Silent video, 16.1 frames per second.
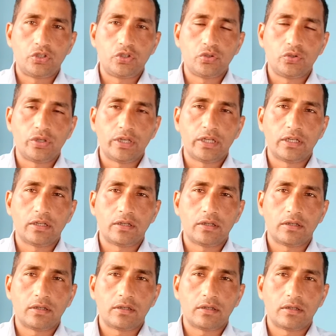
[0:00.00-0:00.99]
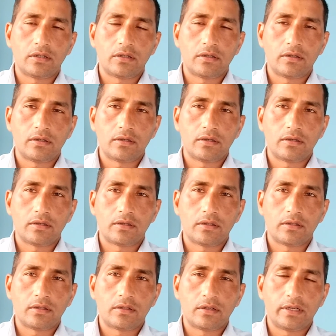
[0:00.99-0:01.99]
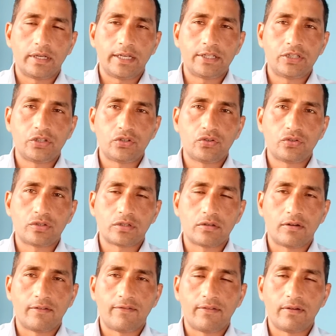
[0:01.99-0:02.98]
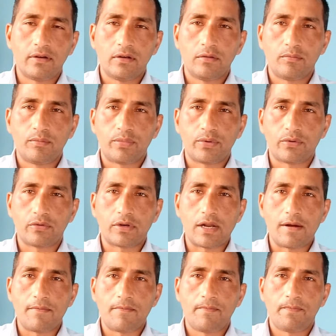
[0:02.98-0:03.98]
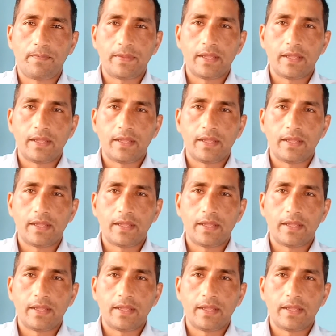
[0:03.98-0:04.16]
during the execution of a program.